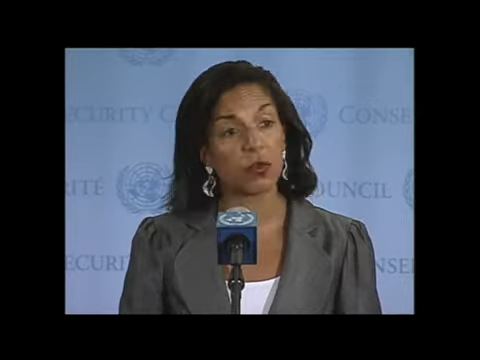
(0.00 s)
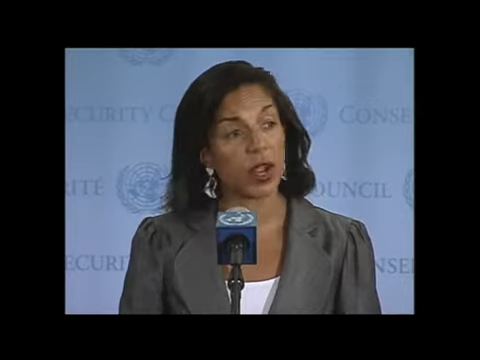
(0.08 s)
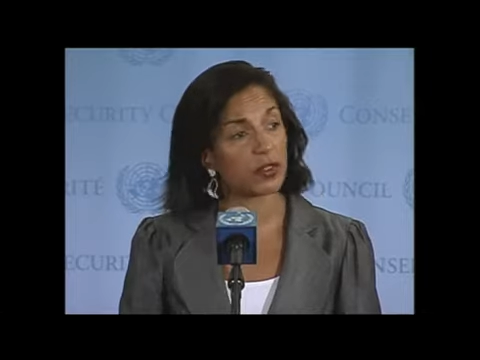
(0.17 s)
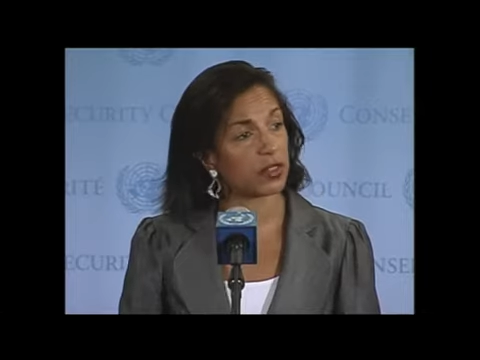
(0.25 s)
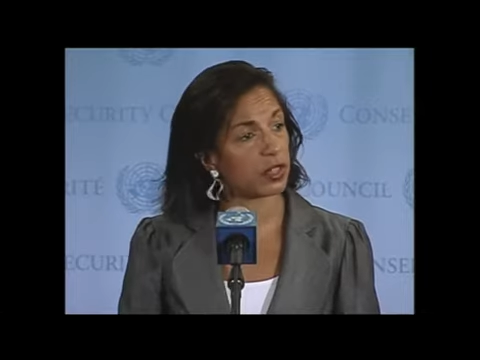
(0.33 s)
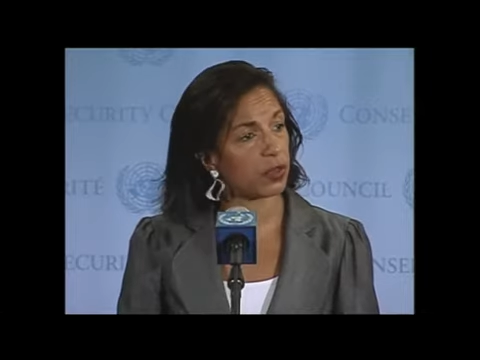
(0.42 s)

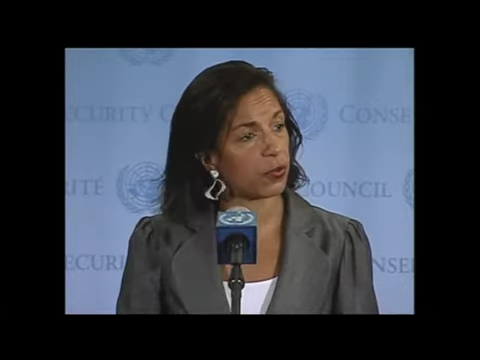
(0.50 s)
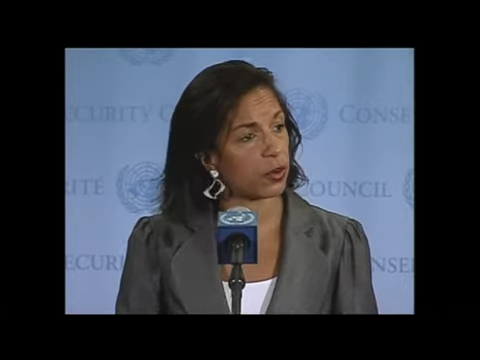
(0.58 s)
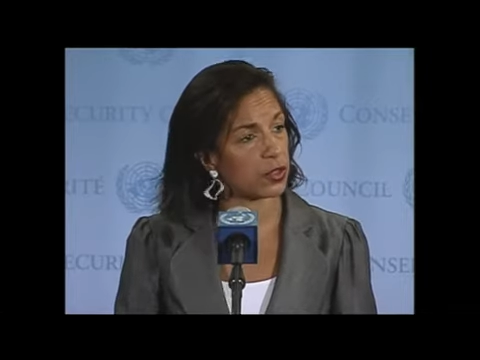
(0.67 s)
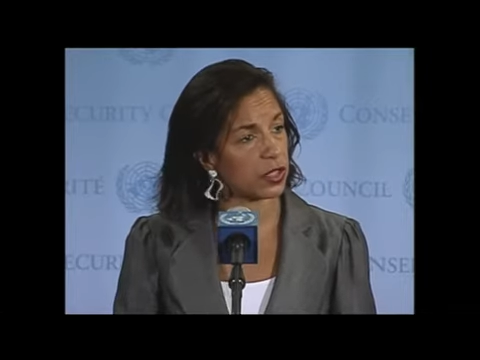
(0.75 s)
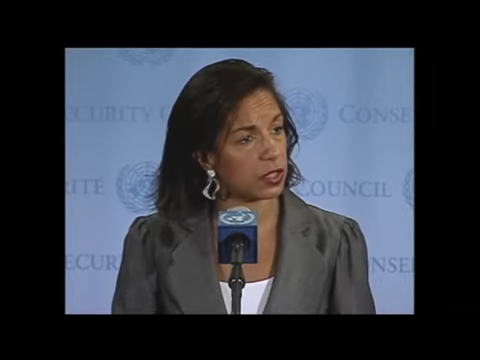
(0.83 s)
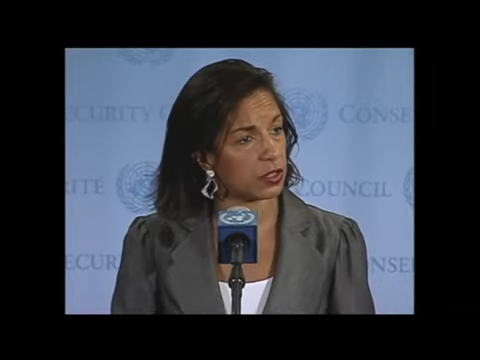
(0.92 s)
rests in the
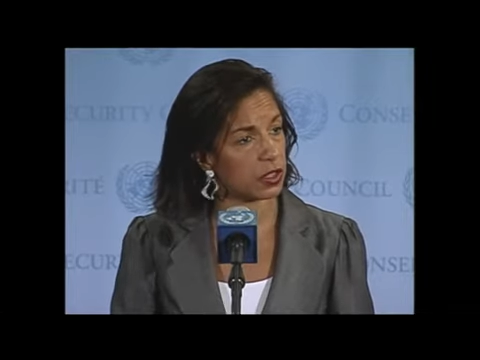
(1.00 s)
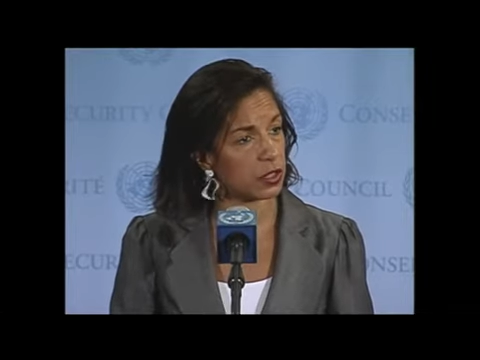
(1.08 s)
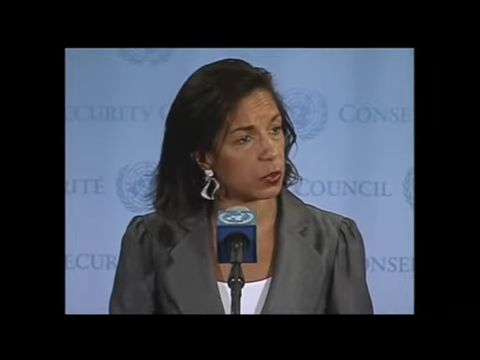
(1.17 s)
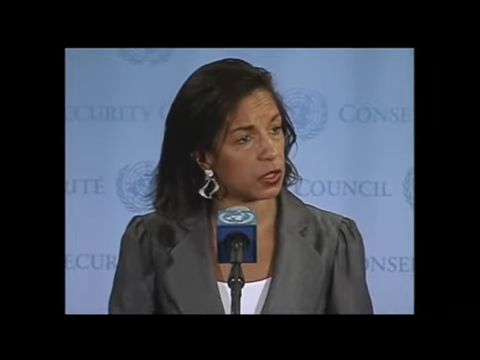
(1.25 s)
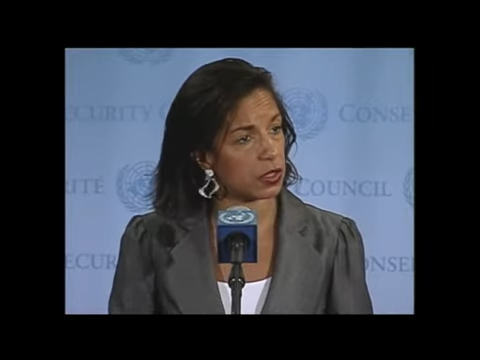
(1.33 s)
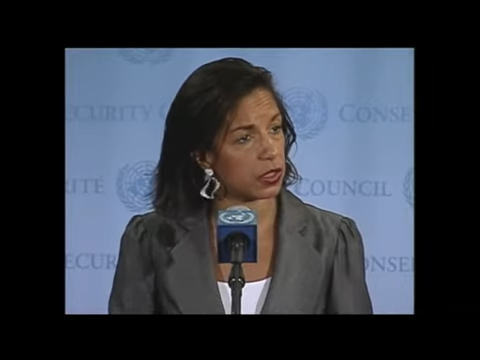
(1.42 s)
first instance
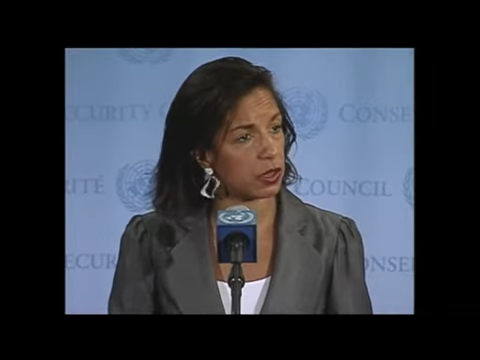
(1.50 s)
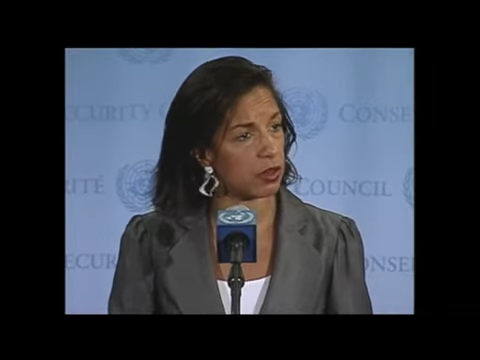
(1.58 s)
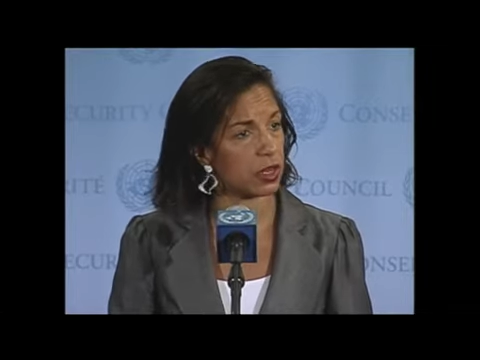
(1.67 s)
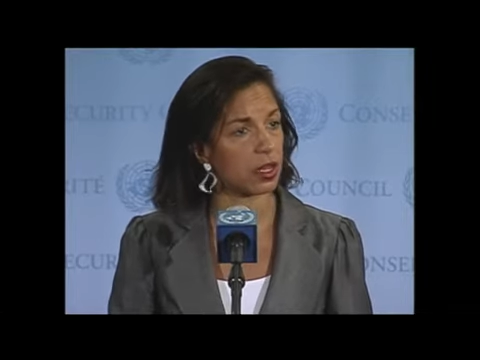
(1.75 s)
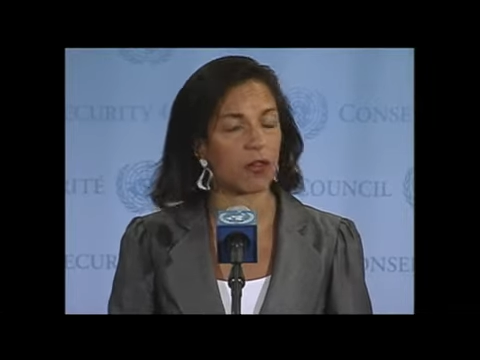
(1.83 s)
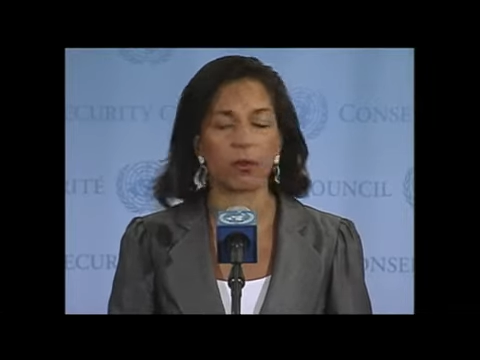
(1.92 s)
with the
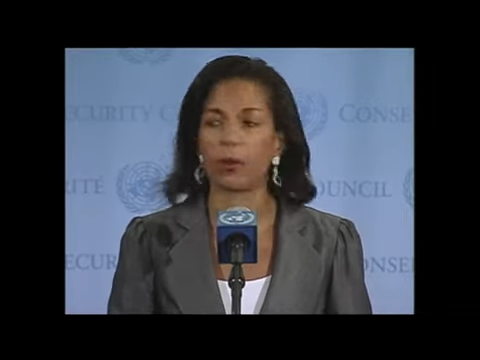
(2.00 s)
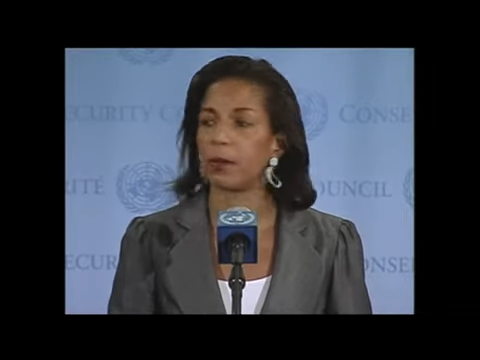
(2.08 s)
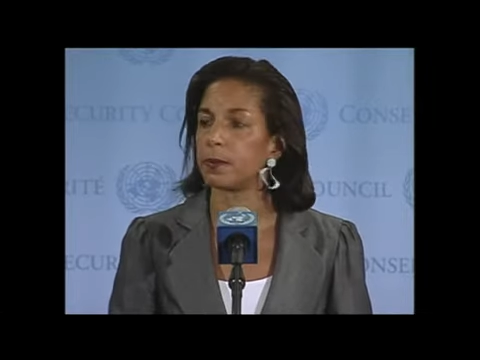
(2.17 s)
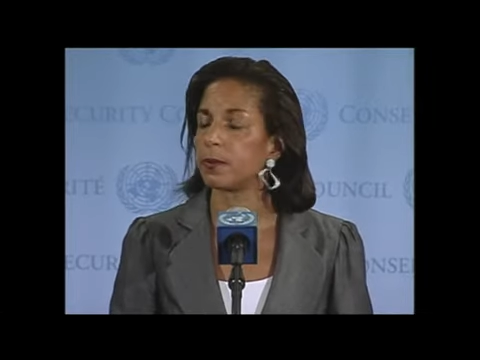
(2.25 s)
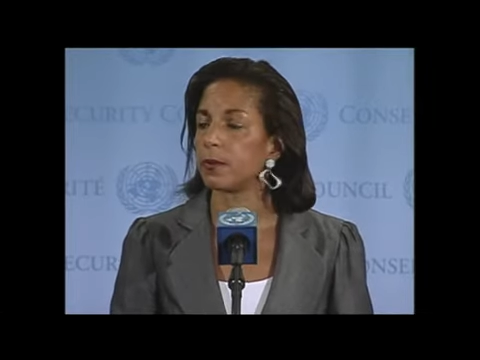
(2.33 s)
Syrian government,